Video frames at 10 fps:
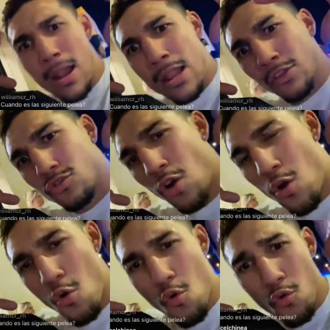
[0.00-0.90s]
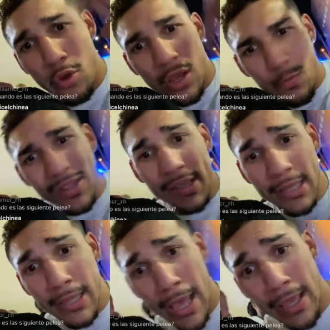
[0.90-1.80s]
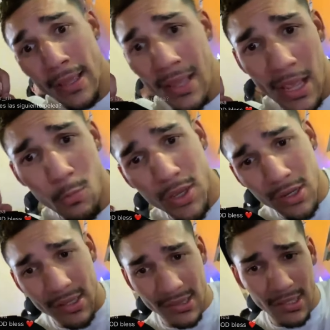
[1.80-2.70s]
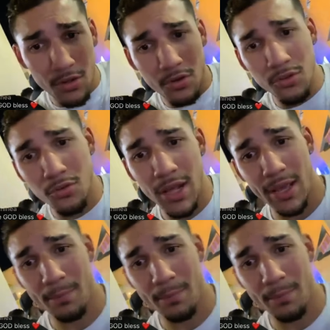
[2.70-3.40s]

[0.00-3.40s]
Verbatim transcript: Let's go. We did that, and we're gonna continue to do that.